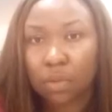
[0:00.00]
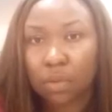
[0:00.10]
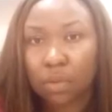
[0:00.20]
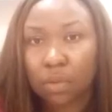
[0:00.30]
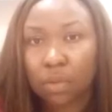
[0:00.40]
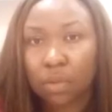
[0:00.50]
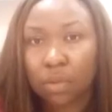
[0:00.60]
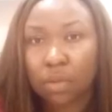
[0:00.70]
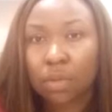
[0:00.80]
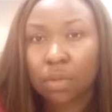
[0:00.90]

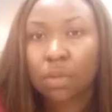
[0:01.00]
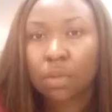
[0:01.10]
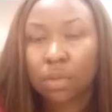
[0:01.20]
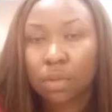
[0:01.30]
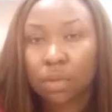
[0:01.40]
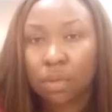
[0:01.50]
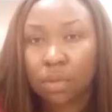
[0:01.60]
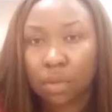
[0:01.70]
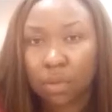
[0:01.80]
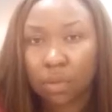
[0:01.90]

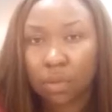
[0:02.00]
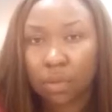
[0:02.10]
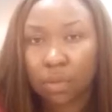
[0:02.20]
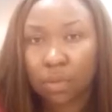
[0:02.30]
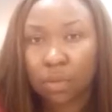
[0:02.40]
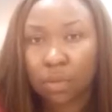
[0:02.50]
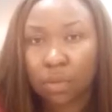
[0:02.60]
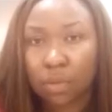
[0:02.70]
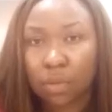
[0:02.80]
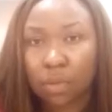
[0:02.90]

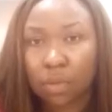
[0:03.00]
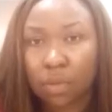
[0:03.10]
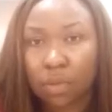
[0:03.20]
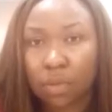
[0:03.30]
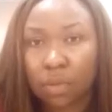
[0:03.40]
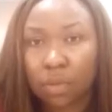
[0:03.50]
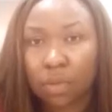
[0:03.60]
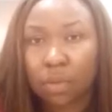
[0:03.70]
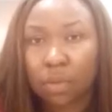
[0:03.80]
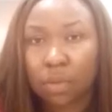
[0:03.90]

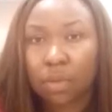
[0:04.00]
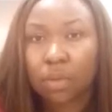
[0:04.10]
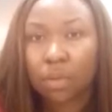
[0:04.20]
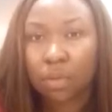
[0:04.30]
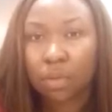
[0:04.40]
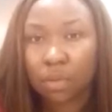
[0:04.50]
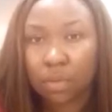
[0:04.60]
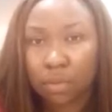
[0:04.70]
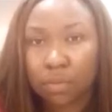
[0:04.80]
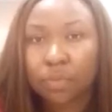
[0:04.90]

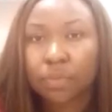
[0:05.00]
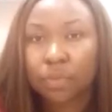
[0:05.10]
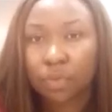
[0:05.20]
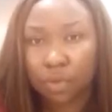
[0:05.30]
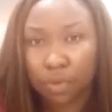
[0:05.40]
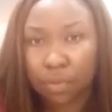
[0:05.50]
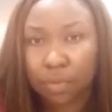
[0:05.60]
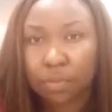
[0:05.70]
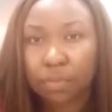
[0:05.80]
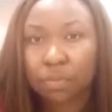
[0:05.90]

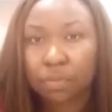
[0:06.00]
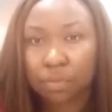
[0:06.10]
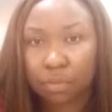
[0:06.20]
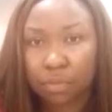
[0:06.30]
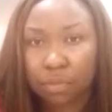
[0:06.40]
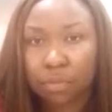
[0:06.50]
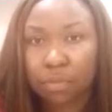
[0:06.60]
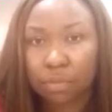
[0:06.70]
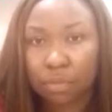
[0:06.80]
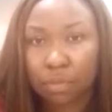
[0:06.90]

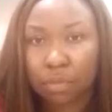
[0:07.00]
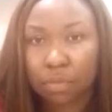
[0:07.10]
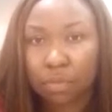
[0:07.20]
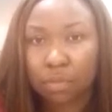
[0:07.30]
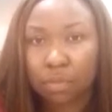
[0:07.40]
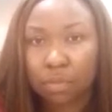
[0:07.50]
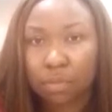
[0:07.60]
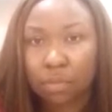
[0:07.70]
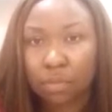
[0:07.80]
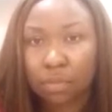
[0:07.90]
This person isn't speaking.